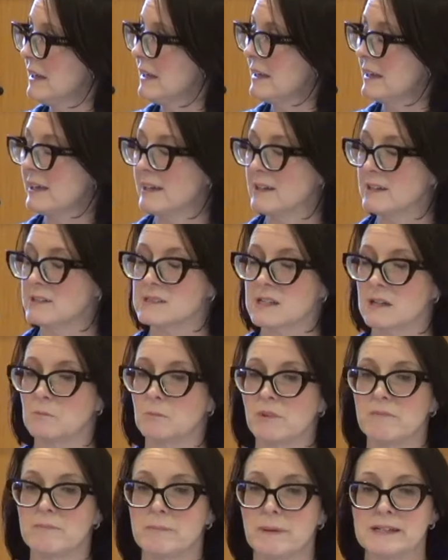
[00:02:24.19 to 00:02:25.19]
And um,
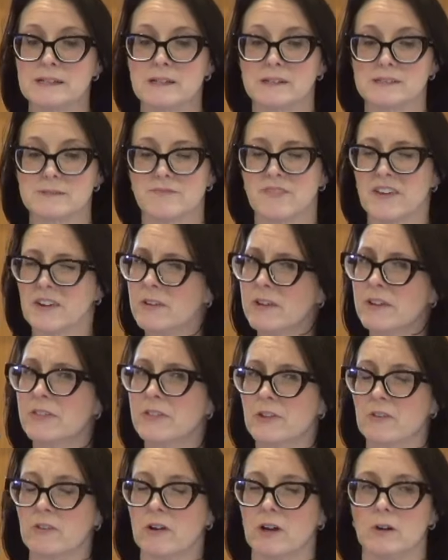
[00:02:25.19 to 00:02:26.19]
we've been very
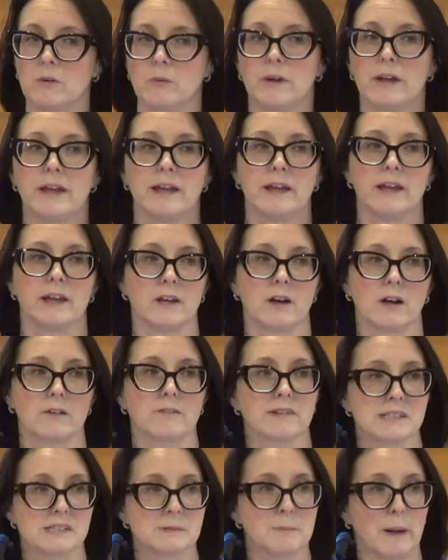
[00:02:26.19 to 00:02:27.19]
thorough in our
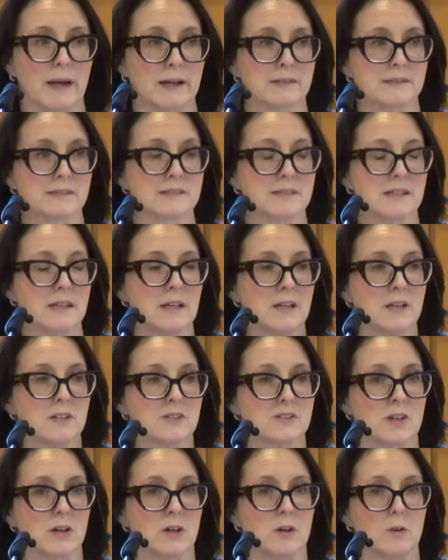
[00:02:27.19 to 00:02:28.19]
response.
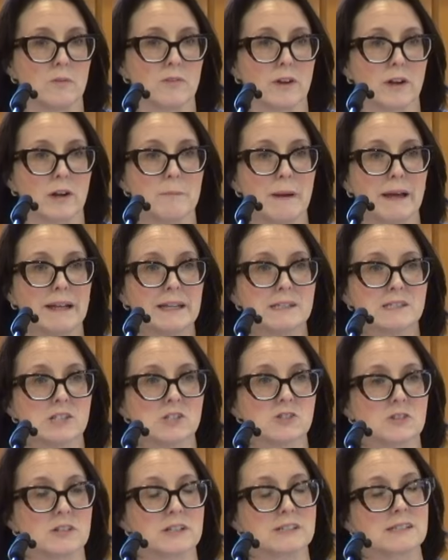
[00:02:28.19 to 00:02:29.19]
So there are many
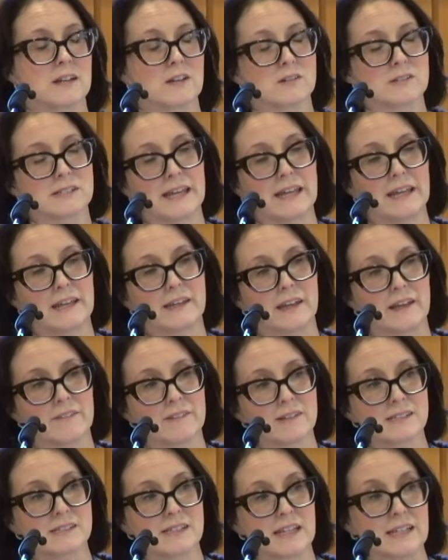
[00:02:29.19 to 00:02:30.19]
districts that are taking
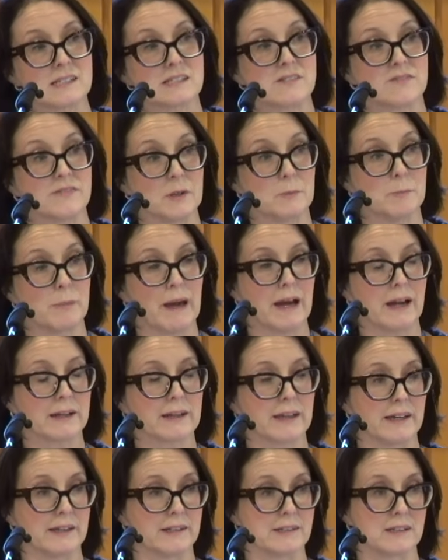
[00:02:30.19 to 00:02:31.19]
the state's feedback
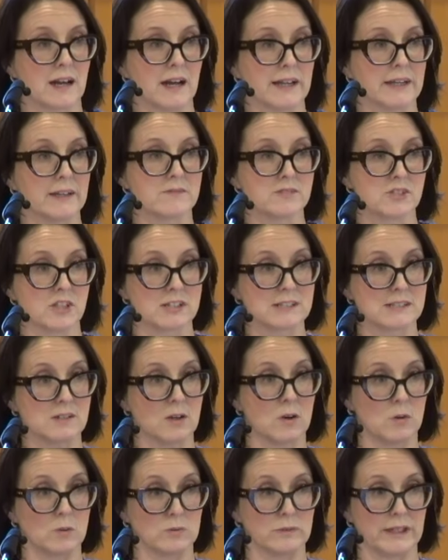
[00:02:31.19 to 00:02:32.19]
and kind of just
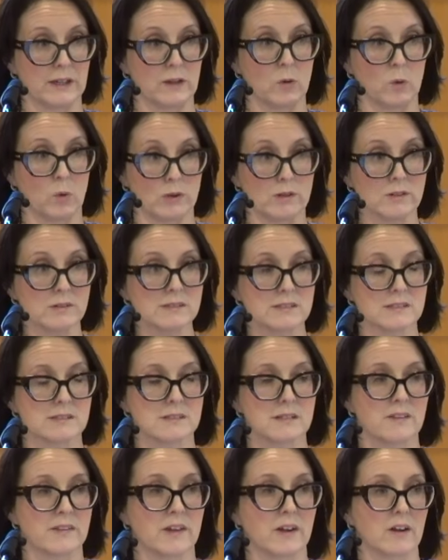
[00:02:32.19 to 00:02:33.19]
holding
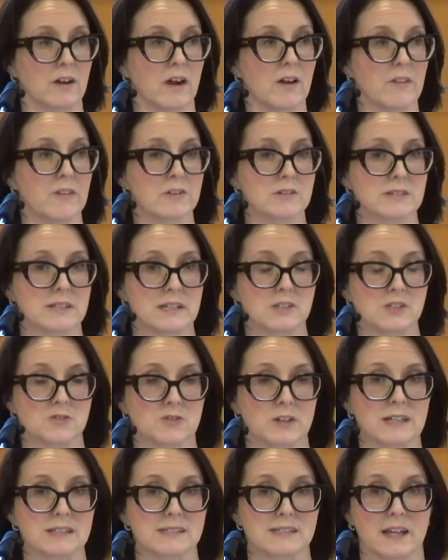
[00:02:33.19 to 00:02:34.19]
course. There are other
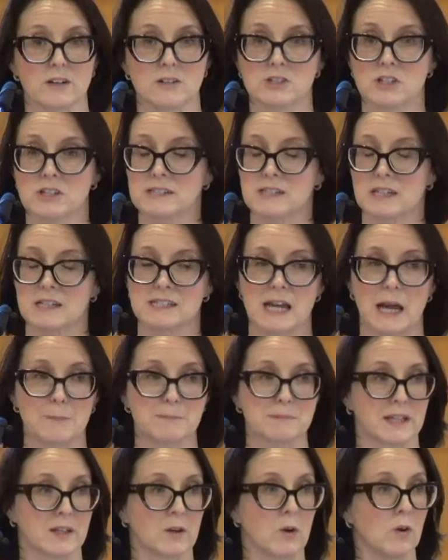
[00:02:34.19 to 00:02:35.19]
districts that are just
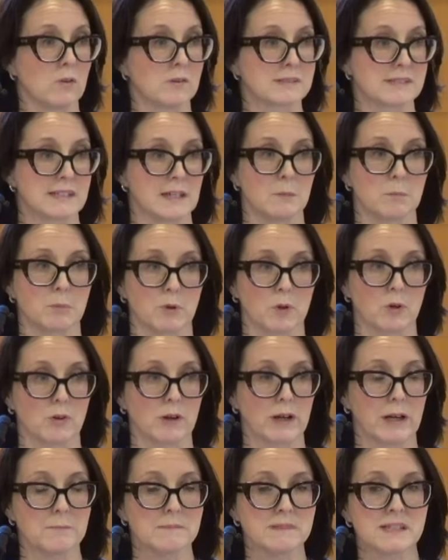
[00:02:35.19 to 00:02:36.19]
adopting wholesale
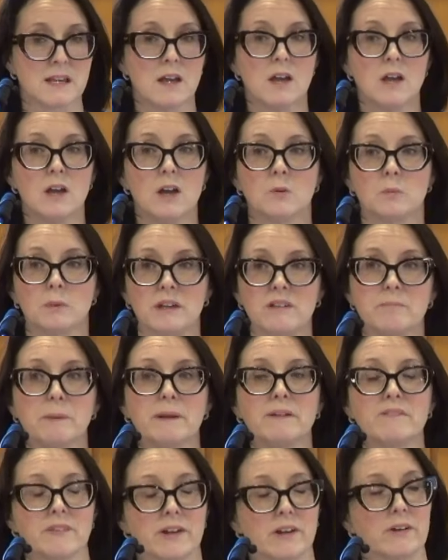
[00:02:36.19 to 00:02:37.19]
programs. We've
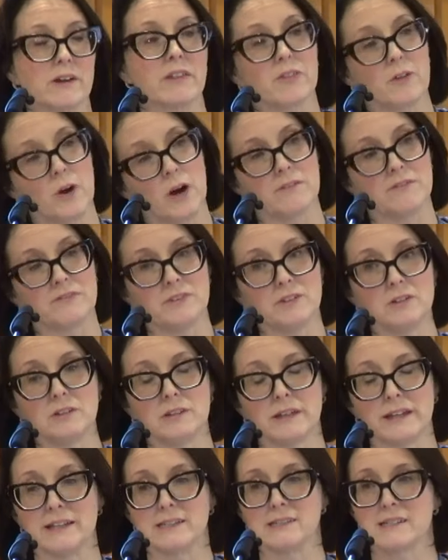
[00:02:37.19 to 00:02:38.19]
been very thoughtful
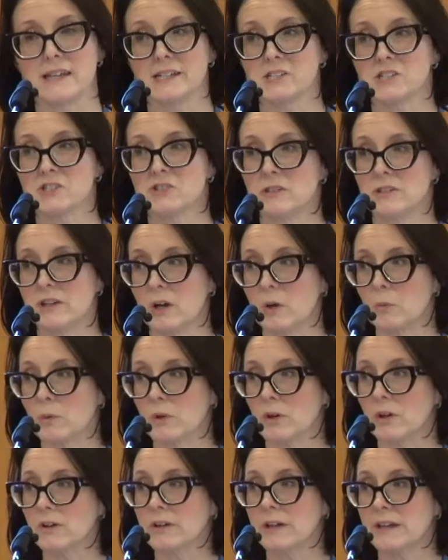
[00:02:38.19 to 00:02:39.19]
and intentional in our
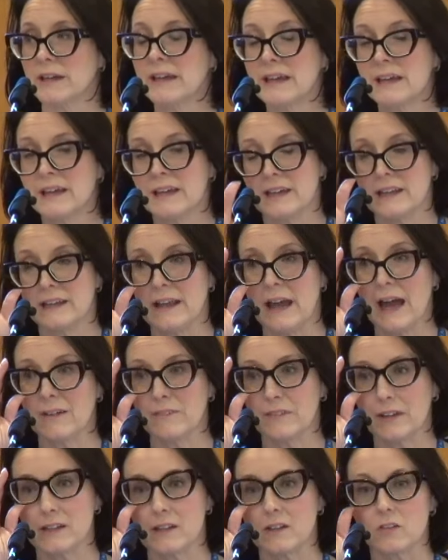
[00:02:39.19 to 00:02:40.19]
work in
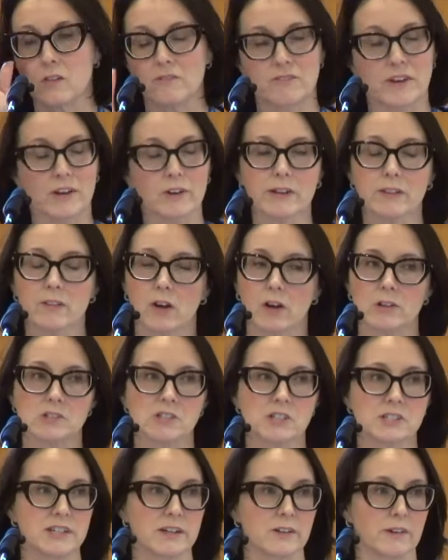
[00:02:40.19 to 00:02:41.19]
having a very large
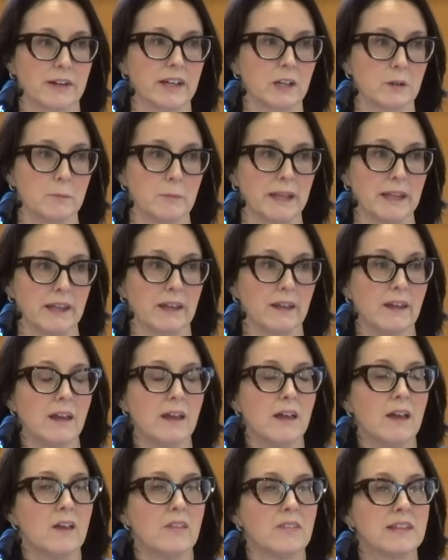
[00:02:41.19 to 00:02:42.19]
steering committee.
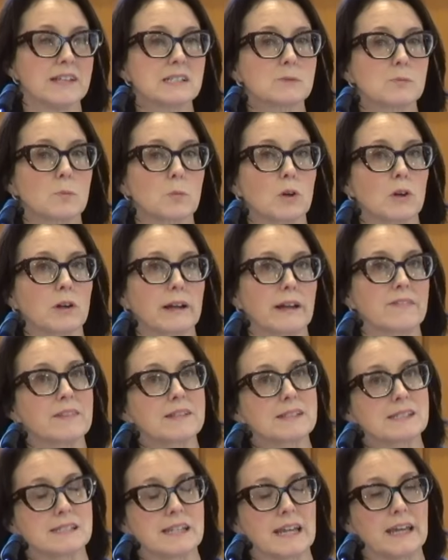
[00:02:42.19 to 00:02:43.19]
This work at the
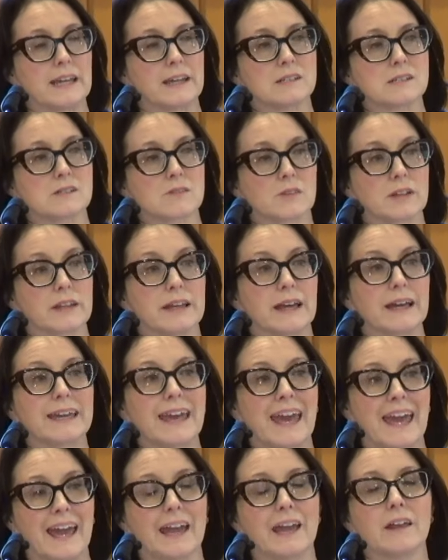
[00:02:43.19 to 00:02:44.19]
state is really a
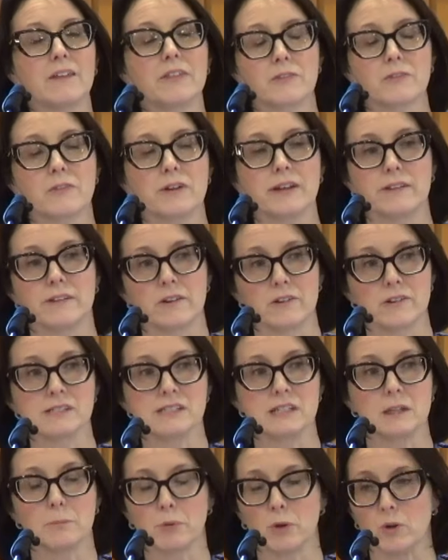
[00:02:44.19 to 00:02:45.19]
K 3
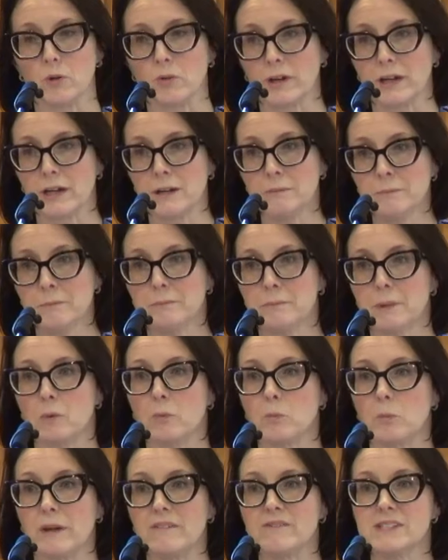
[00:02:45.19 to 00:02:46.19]
literacy program,
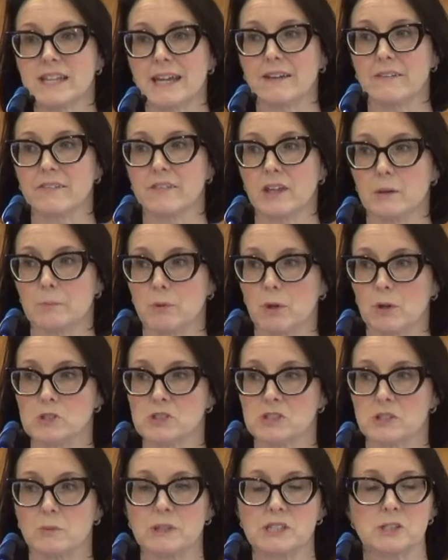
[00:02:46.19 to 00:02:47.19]
but we've taken the
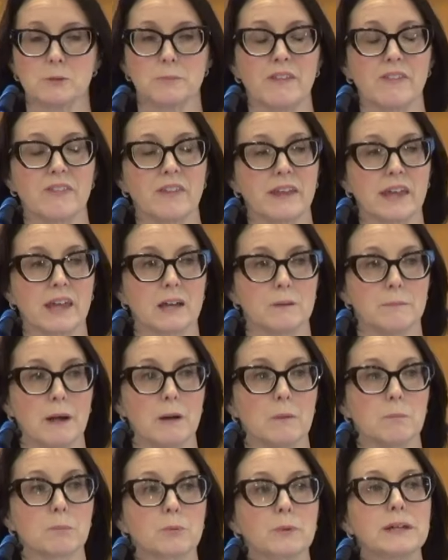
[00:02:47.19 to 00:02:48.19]
approach that we should be thinking
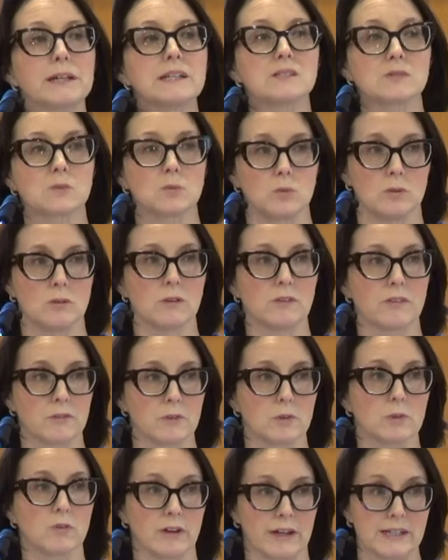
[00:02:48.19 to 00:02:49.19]
about preschool
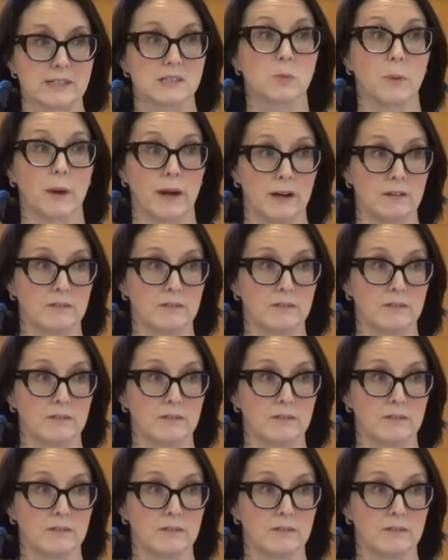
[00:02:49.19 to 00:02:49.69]
through grade 12.